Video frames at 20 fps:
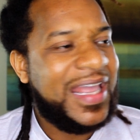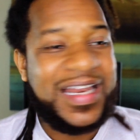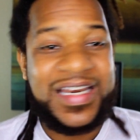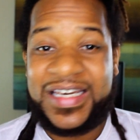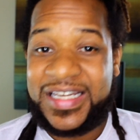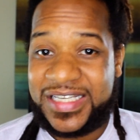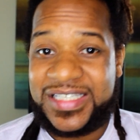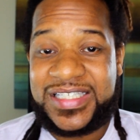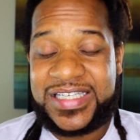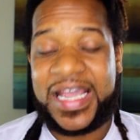
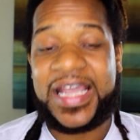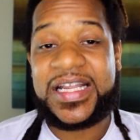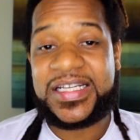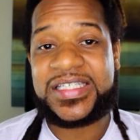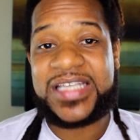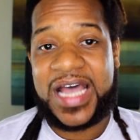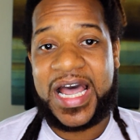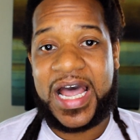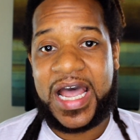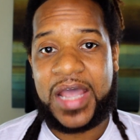in this day
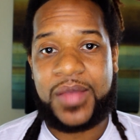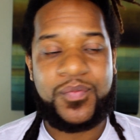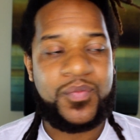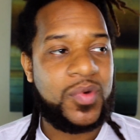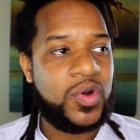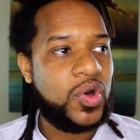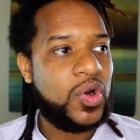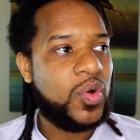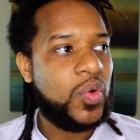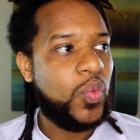and
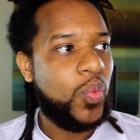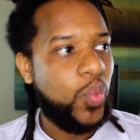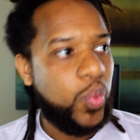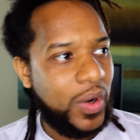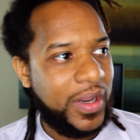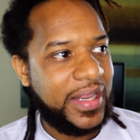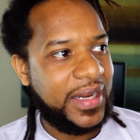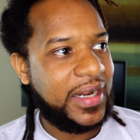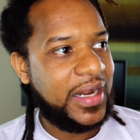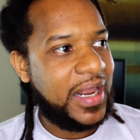time,
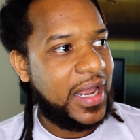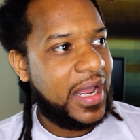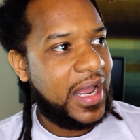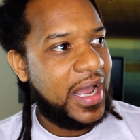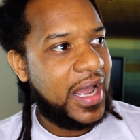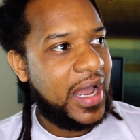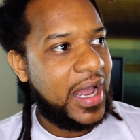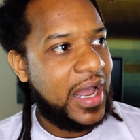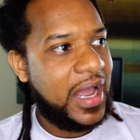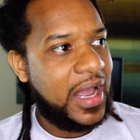when